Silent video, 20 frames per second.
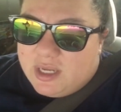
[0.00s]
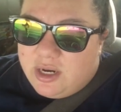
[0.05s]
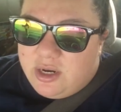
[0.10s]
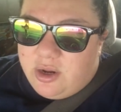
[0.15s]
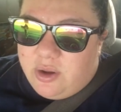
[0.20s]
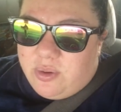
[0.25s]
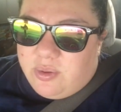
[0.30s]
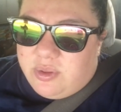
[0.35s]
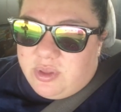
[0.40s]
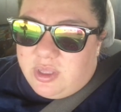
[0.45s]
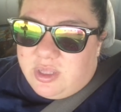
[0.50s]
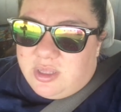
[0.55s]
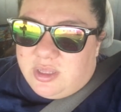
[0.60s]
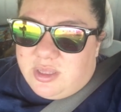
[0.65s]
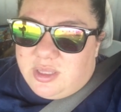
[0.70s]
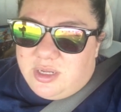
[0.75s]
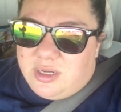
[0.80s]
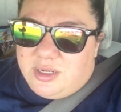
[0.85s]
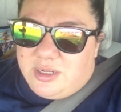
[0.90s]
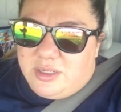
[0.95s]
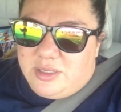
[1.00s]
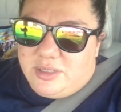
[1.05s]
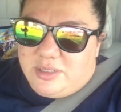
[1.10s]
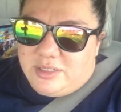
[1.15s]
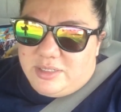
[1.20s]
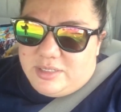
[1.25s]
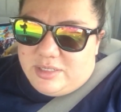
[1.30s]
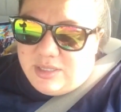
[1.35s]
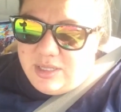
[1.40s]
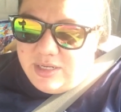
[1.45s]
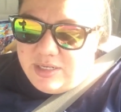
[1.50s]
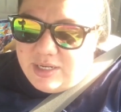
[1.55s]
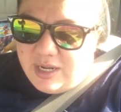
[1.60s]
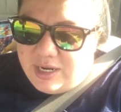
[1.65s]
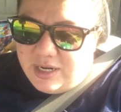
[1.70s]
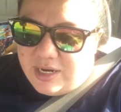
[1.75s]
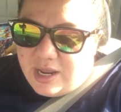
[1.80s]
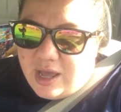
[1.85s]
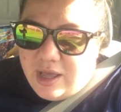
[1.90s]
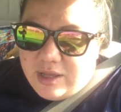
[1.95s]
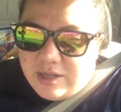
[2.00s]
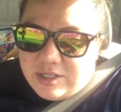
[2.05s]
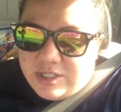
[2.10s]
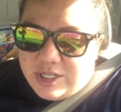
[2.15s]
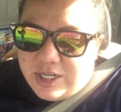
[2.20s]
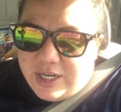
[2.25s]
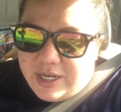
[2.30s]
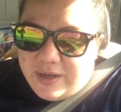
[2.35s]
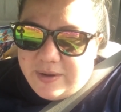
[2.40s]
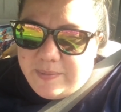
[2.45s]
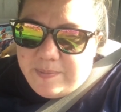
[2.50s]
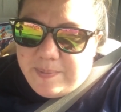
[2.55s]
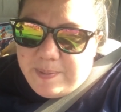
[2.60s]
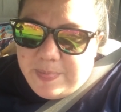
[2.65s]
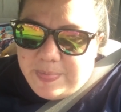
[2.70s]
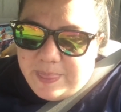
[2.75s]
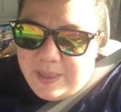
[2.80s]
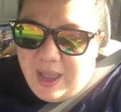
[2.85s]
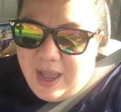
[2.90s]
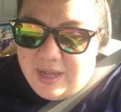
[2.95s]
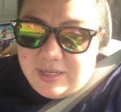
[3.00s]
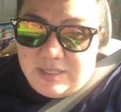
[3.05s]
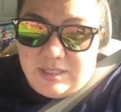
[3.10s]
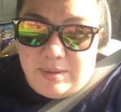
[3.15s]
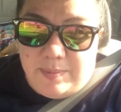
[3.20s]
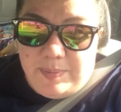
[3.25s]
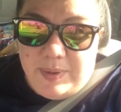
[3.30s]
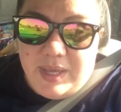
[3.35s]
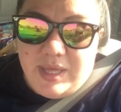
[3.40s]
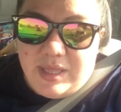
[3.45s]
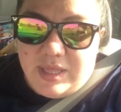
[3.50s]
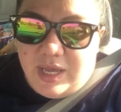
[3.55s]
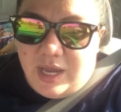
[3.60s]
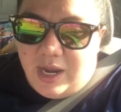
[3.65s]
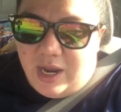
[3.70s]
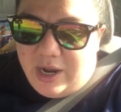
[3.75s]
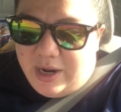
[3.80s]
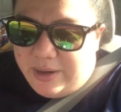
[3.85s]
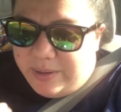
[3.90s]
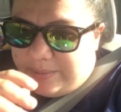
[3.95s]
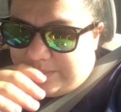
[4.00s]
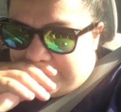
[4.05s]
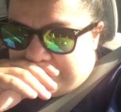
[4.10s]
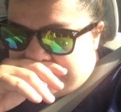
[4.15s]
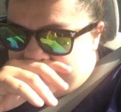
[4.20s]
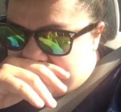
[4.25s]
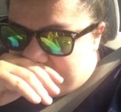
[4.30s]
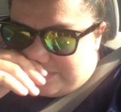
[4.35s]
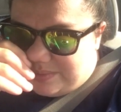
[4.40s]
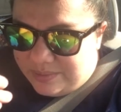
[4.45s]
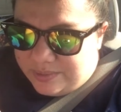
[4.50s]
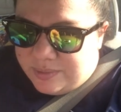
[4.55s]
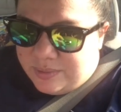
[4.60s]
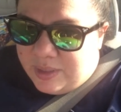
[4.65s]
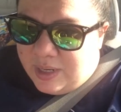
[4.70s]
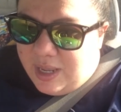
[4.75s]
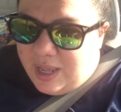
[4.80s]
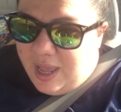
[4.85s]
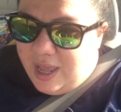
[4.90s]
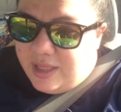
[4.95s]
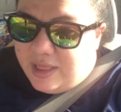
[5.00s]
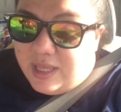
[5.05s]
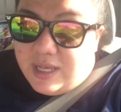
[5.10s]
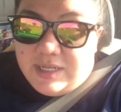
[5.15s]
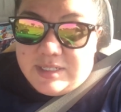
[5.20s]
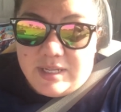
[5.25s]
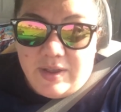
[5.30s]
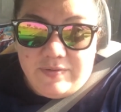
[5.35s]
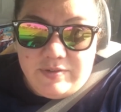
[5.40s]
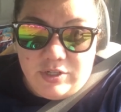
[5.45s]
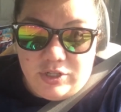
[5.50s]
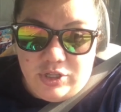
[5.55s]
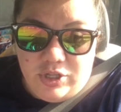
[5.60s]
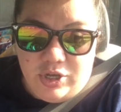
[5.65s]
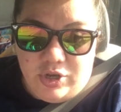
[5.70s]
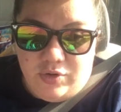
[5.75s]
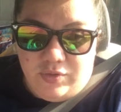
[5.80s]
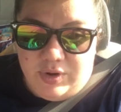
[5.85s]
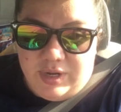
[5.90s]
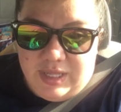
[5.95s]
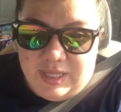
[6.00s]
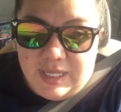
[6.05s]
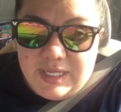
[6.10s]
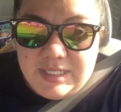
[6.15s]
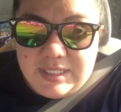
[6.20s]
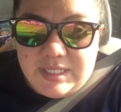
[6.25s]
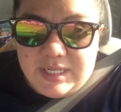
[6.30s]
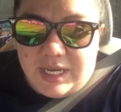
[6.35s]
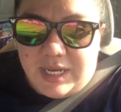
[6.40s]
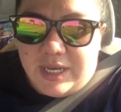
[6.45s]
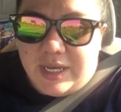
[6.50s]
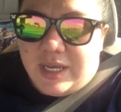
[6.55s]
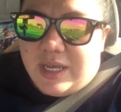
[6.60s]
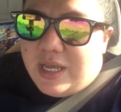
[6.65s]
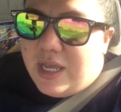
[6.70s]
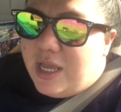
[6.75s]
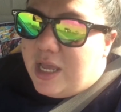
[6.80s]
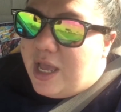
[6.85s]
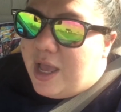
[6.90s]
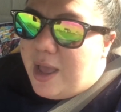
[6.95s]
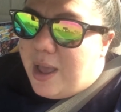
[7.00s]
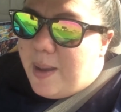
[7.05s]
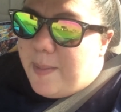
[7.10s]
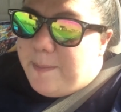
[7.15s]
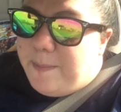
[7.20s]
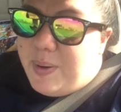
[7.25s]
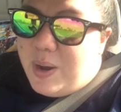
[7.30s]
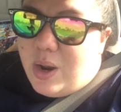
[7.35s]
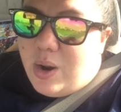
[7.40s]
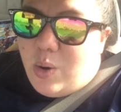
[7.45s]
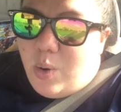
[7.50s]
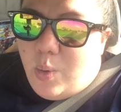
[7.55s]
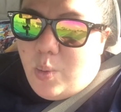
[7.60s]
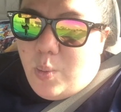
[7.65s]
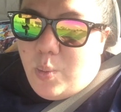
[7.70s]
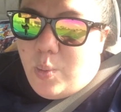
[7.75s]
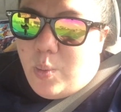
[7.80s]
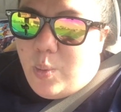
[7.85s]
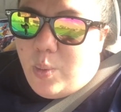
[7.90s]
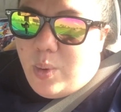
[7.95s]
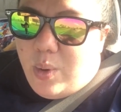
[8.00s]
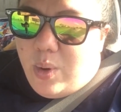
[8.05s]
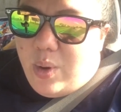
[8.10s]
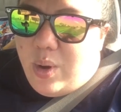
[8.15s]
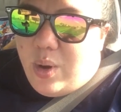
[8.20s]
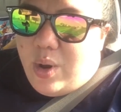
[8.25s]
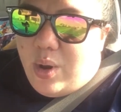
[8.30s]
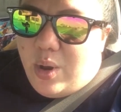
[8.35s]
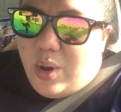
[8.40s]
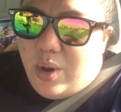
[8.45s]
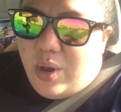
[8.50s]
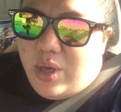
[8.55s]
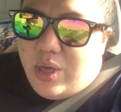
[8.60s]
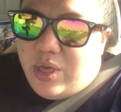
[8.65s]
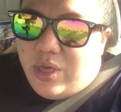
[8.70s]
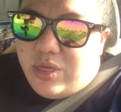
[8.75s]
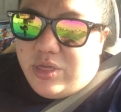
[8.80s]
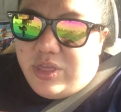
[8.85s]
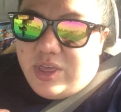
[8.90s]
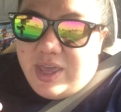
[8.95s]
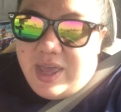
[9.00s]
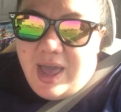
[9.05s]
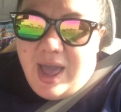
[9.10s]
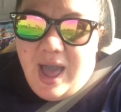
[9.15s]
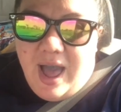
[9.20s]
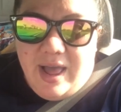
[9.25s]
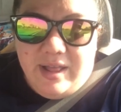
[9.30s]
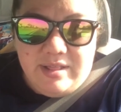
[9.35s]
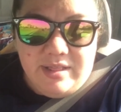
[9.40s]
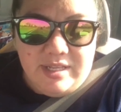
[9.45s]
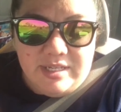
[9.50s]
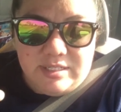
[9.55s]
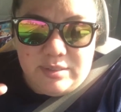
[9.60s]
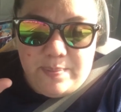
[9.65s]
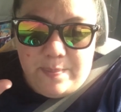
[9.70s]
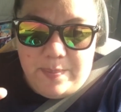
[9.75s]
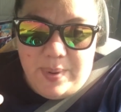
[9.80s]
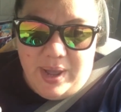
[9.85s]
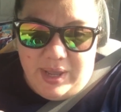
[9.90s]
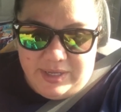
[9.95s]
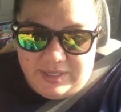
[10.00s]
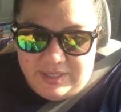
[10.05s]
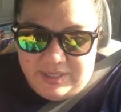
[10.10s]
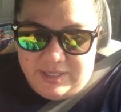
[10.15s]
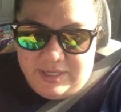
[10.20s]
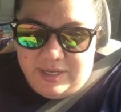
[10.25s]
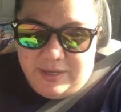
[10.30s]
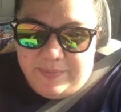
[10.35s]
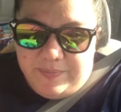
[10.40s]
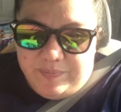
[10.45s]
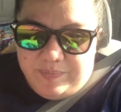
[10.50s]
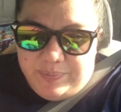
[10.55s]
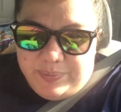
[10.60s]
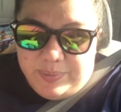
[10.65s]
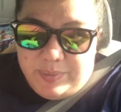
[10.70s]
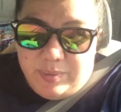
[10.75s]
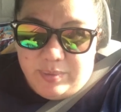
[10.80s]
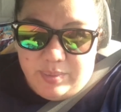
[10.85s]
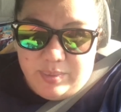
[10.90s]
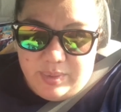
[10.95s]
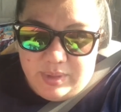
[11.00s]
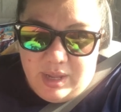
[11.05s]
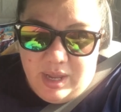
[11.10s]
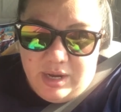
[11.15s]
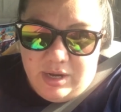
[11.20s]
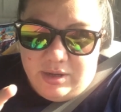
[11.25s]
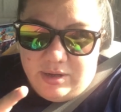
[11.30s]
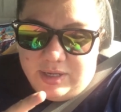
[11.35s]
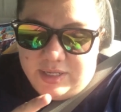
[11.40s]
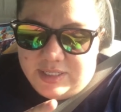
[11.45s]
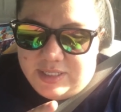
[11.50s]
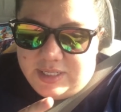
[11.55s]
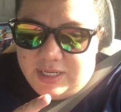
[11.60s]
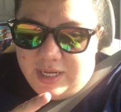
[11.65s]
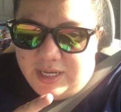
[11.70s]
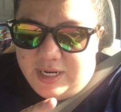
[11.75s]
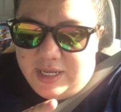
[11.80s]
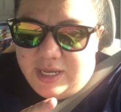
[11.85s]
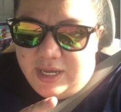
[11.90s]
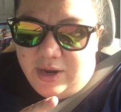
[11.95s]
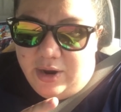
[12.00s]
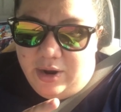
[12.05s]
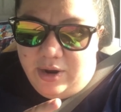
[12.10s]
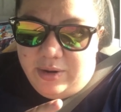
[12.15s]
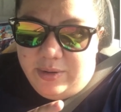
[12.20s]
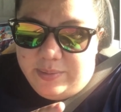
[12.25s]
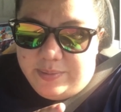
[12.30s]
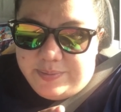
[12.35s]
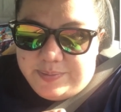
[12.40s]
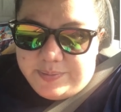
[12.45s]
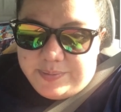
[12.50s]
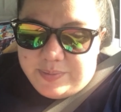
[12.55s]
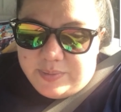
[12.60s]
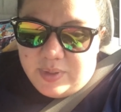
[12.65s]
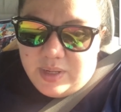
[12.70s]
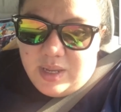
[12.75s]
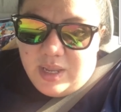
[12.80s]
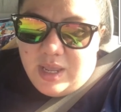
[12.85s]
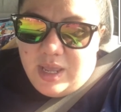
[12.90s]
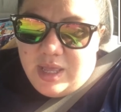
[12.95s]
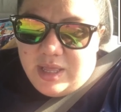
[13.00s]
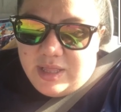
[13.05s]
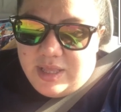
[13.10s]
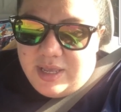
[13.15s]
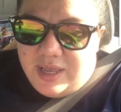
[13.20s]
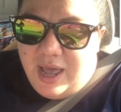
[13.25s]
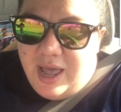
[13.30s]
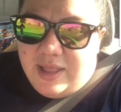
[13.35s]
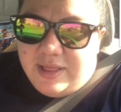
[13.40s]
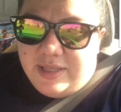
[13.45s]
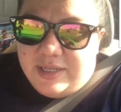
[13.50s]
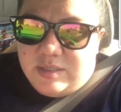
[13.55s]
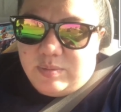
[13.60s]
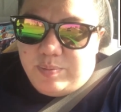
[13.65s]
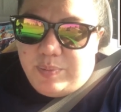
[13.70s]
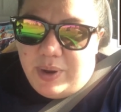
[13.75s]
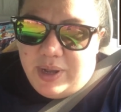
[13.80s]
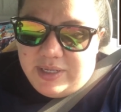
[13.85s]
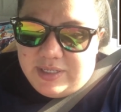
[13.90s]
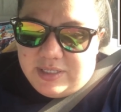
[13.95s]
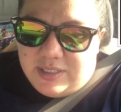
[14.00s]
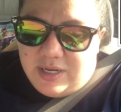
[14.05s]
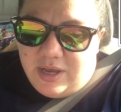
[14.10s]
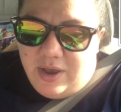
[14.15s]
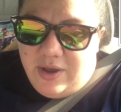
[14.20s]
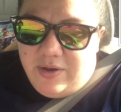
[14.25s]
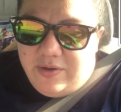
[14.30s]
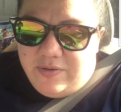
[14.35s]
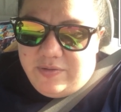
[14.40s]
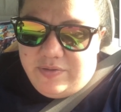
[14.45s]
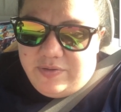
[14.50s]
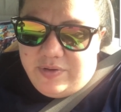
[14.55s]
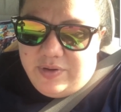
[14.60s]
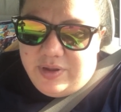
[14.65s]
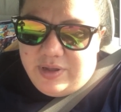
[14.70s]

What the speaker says: I know that there's the technology has to be there and things have to look realistic. But they had this bust, and you could see it here. They had this bust of